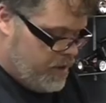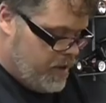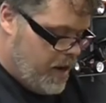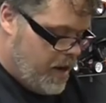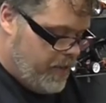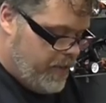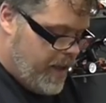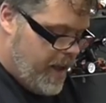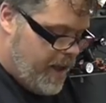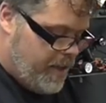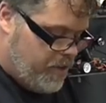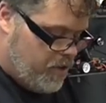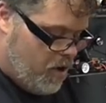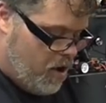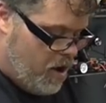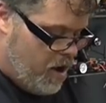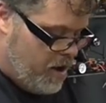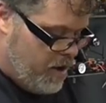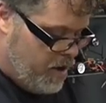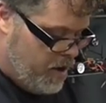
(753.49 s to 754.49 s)
So now that's
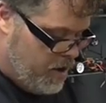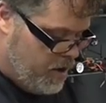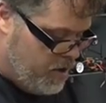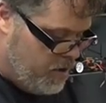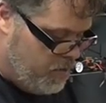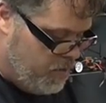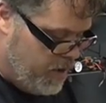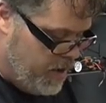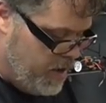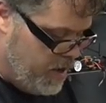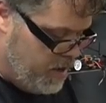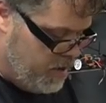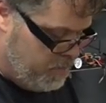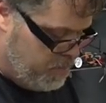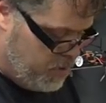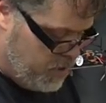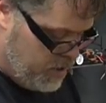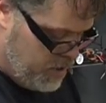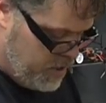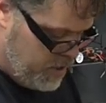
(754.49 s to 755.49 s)
on, we
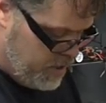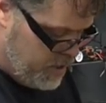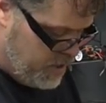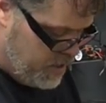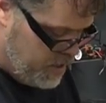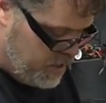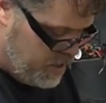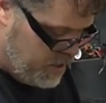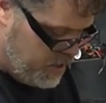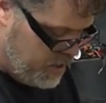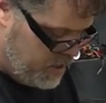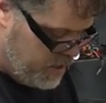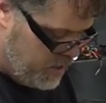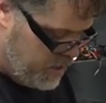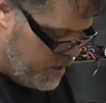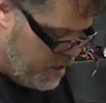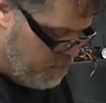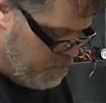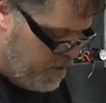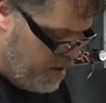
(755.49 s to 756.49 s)
can put
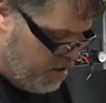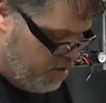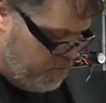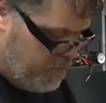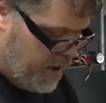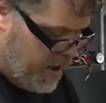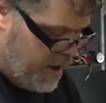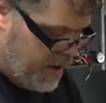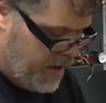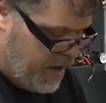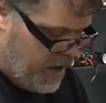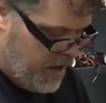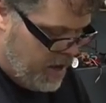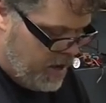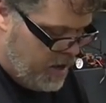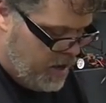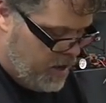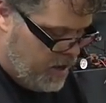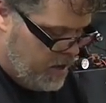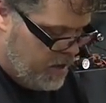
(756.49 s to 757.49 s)
this piece back
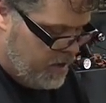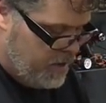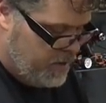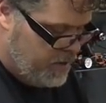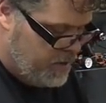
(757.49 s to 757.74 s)
in.